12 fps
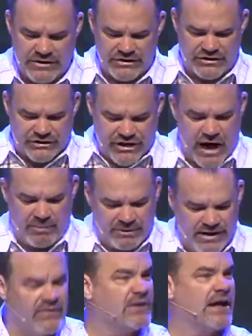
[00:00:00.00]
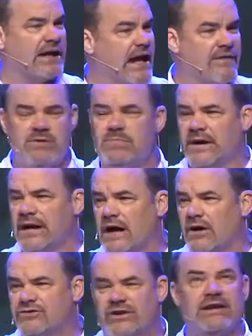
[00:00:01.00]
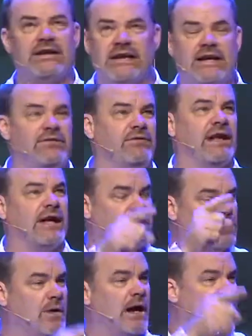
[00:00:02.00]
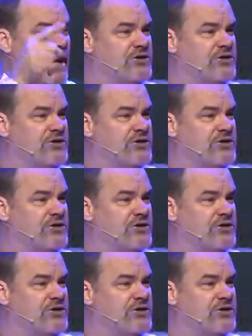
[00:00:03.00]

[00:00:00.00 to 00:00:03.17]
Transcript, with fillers: then stop living like everybody else and live like you are